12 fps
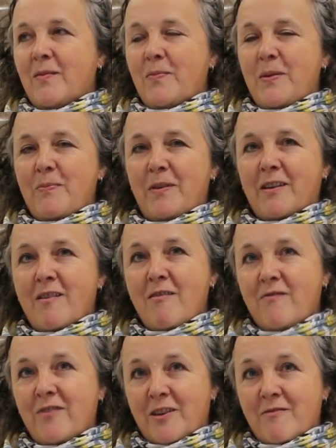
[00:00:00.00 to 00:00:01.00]
people are
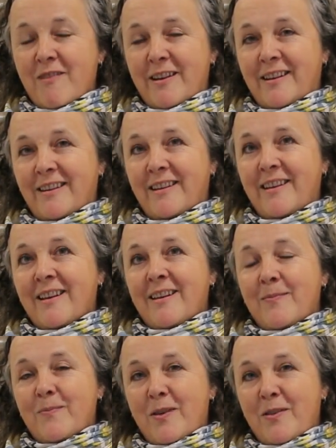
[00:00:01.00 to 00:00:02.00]
carving correctly
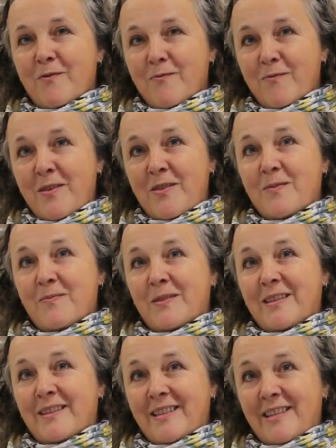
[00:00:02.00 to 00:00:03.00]
by the
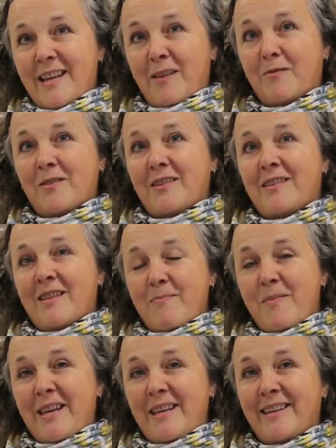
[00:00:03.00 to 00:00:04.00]
rhythms and the sounds that they're
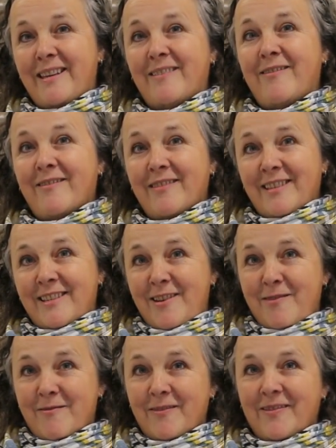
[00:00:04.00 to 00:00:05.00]
making on the
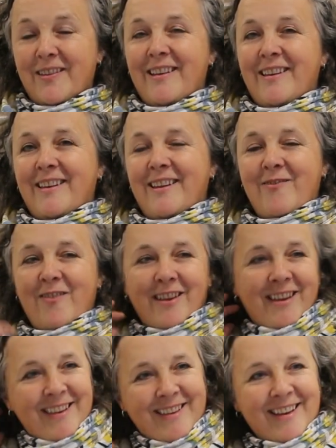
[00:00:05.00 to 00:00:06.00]
stone. If I
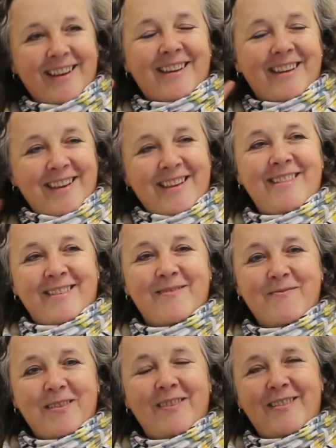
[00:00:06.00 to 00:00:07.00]
can hear
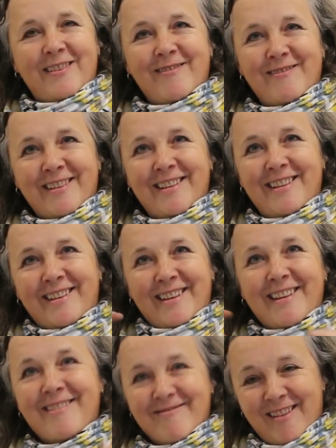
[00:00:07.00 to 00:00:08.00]
them if they're doing it
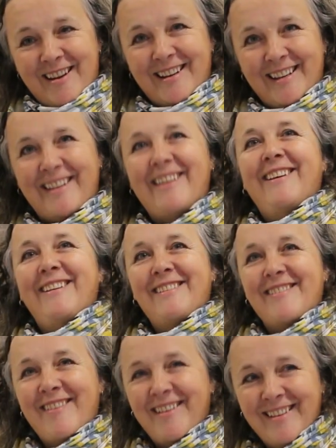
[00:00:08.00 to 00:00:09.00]
incorrectly, and
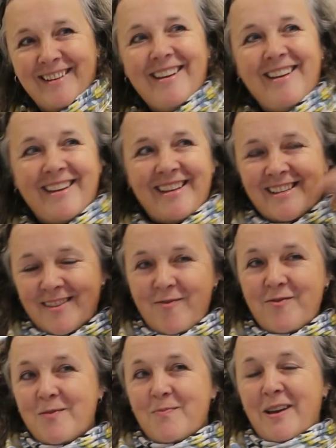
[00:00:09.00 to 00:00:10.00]
so it's
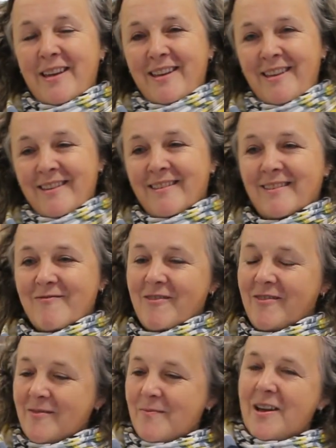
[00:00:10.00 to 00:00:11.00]
often my ears
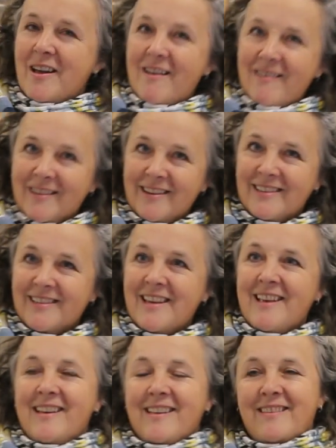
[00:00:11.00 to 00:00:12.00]
rather than my eyes
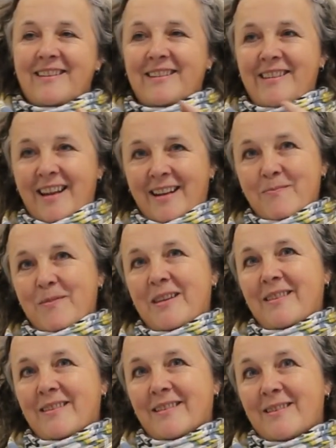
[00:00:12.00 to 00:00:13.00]
that are telling me
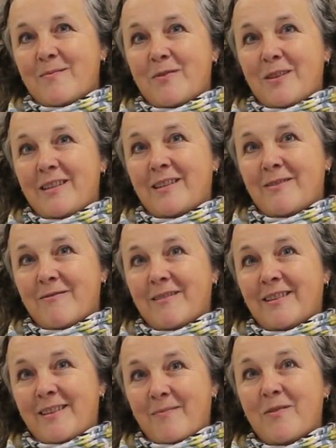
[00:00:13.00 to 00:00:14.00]
that somebody's
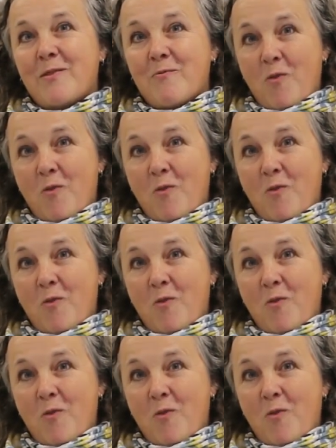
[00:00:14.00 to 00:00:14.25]
doing something